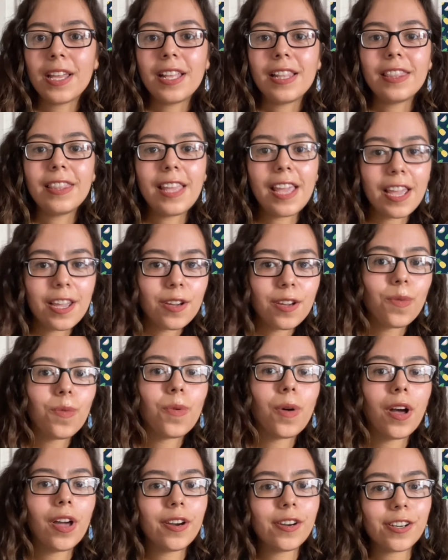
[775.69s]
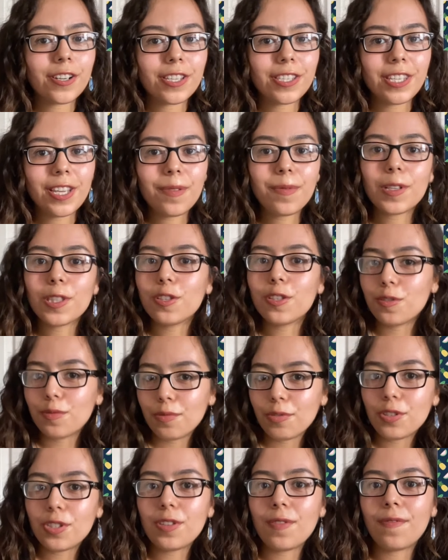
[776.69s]
let your water sit with those
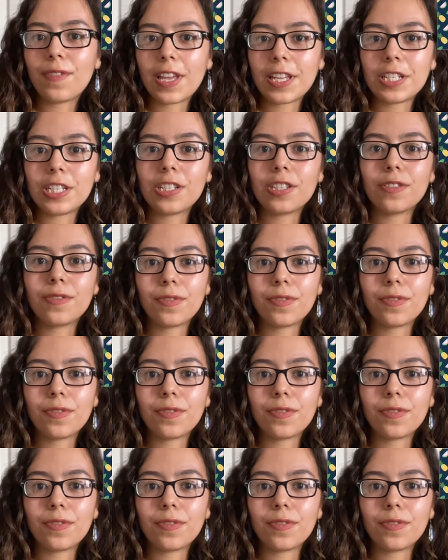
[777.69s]
fruits and veggies